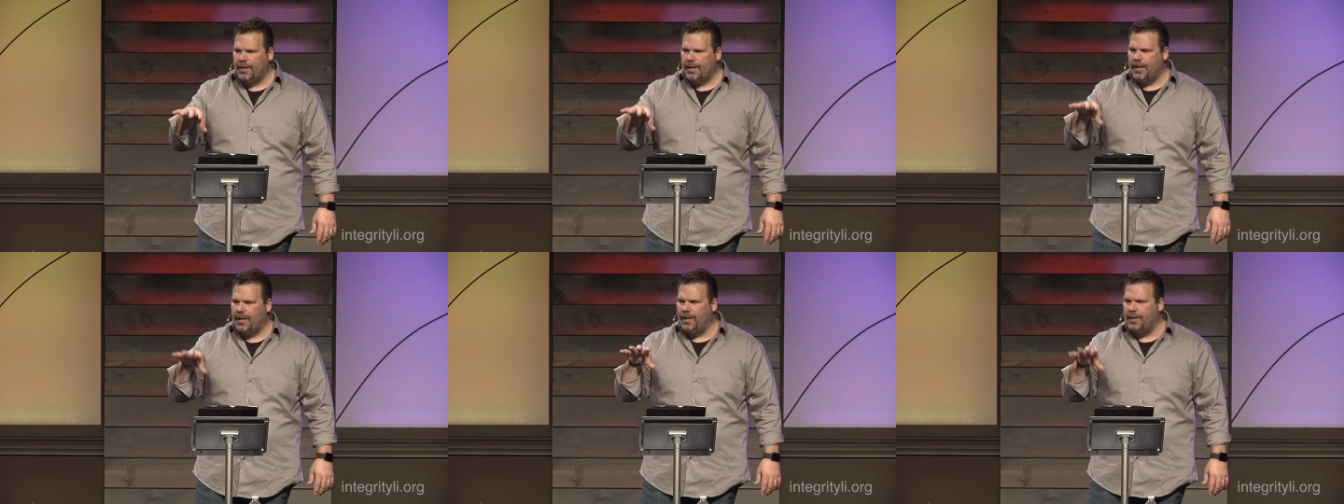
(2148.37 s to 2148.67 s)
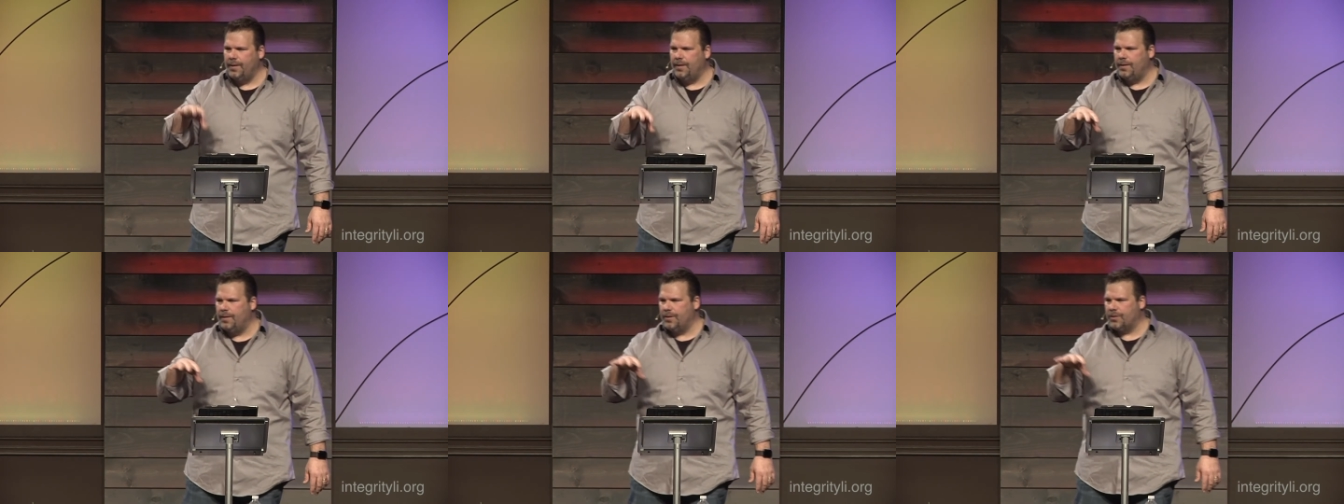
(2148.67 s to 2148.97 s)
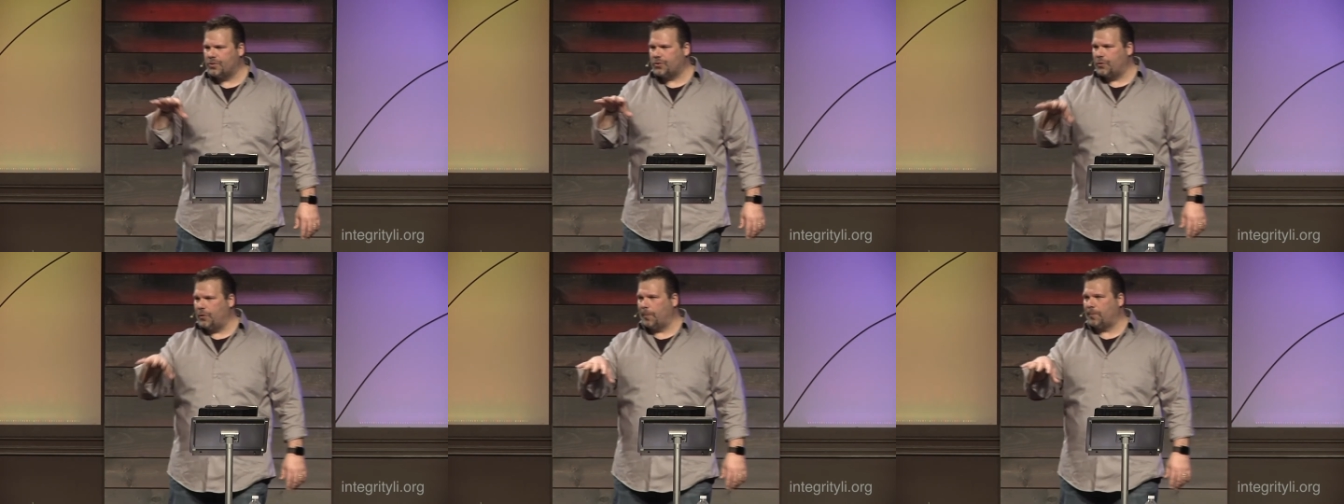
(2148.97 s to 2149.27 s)
in the
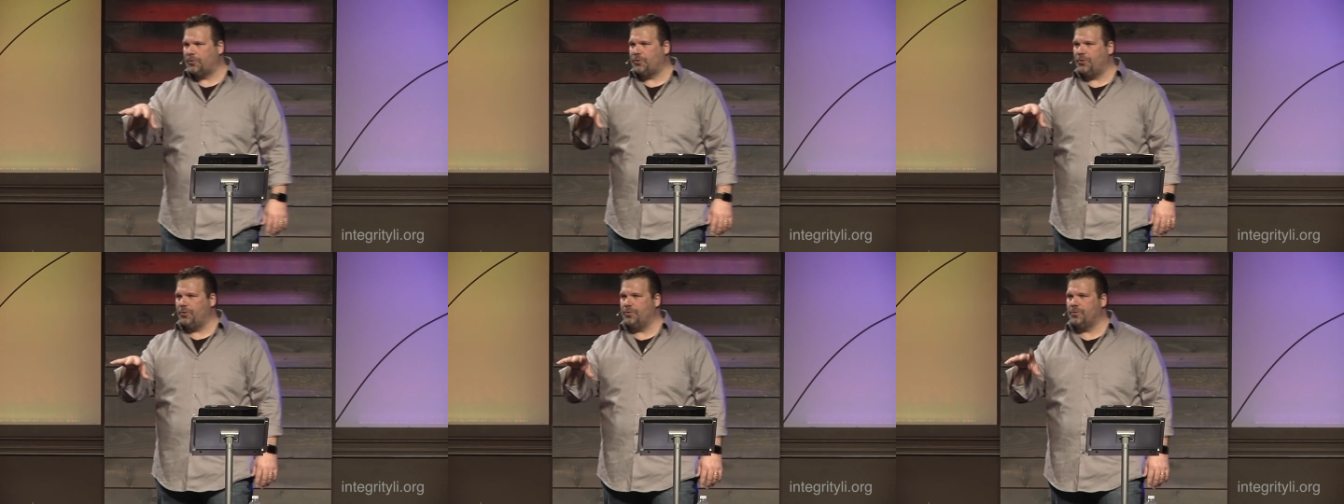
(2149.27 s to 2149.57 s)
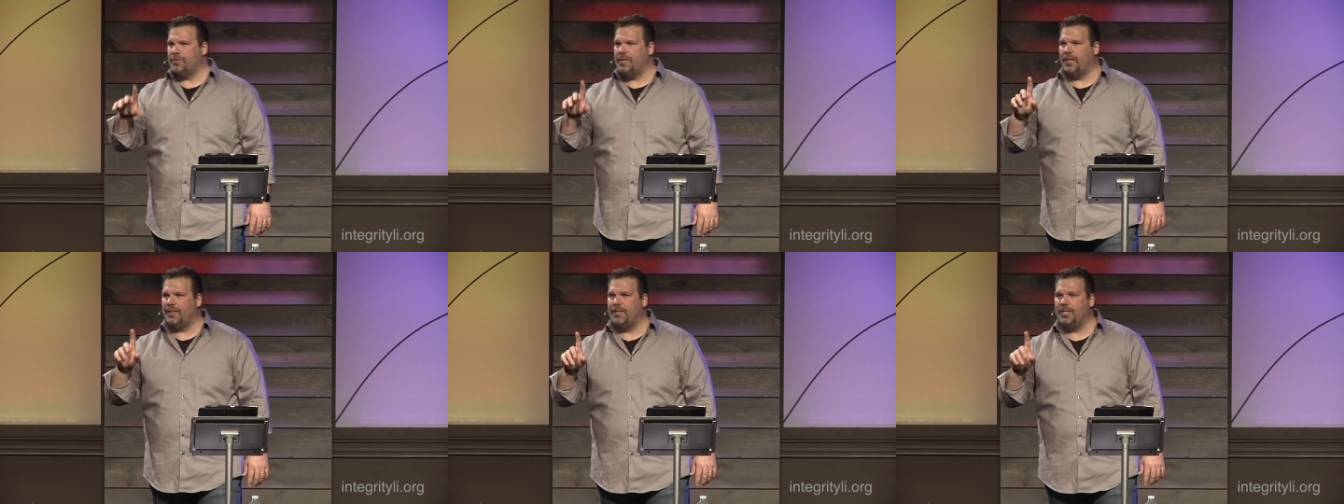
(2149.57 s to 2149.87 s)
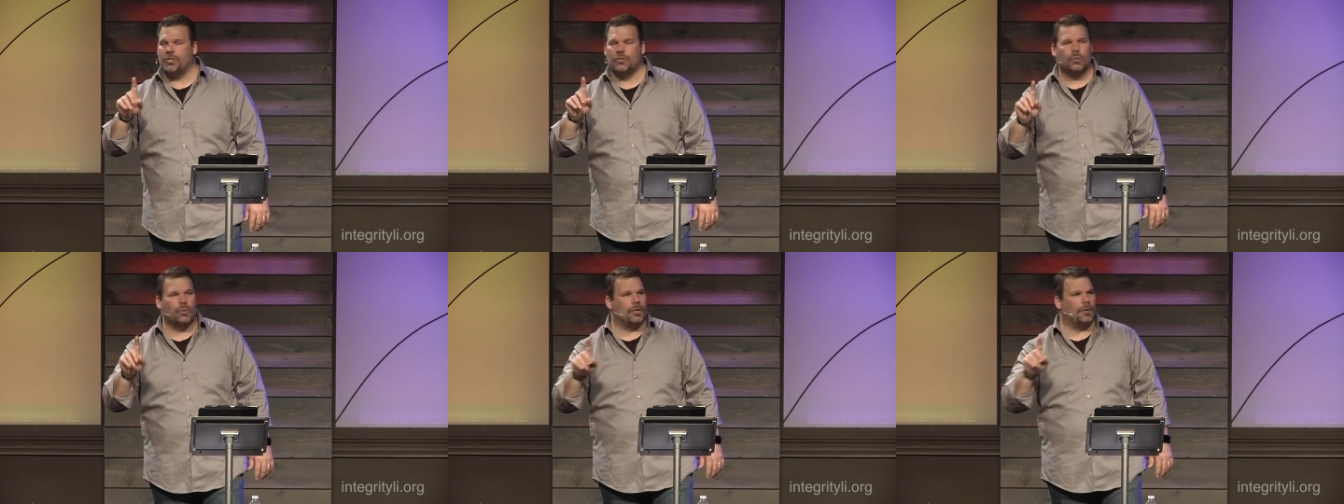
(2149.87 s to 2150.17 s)
scriptures that
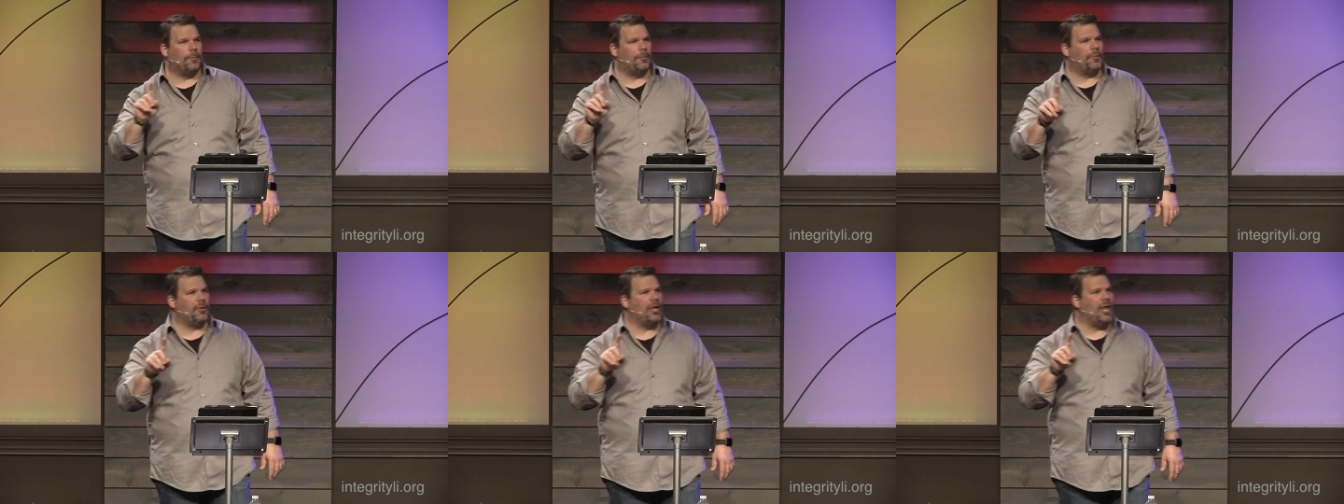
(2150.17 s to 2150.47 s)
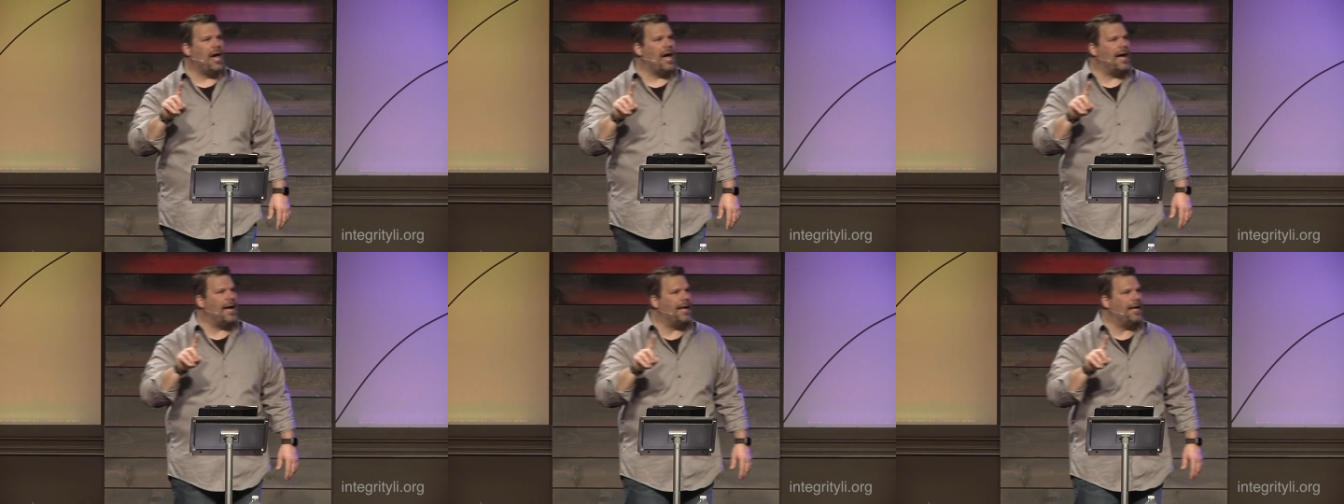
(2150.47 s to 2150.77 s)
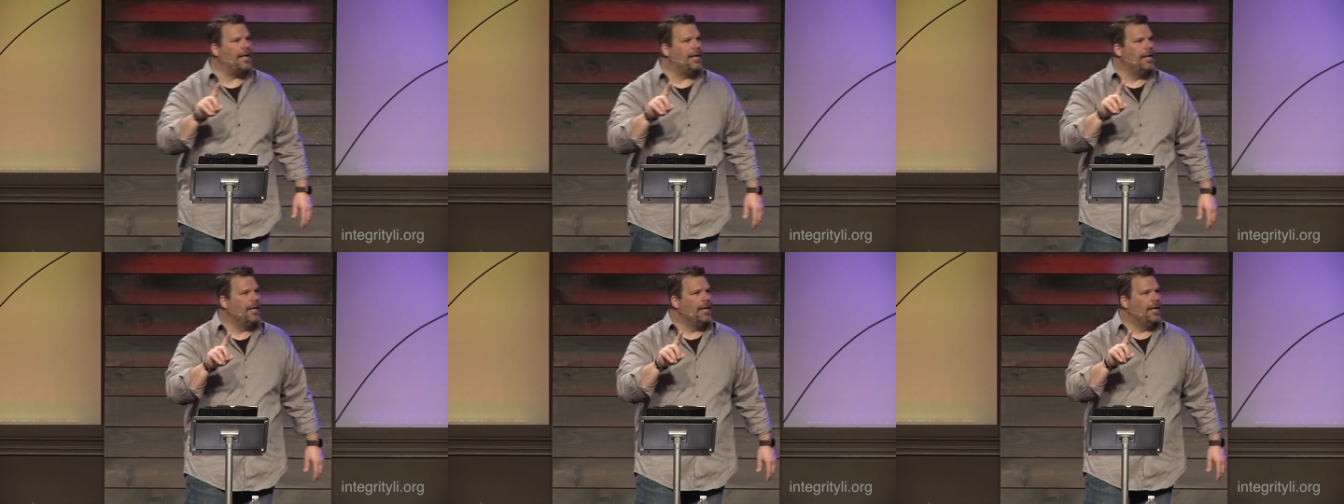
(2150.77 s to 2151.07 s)
this would apply.